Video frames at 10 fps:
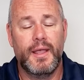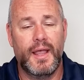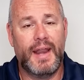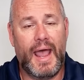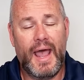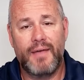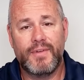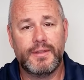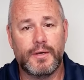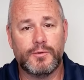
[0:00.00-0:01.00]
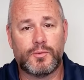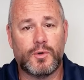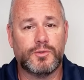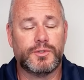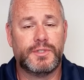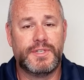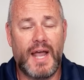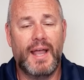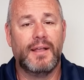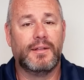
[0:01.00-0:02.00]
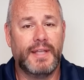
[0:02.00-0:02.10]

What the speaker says: and having those roles dialed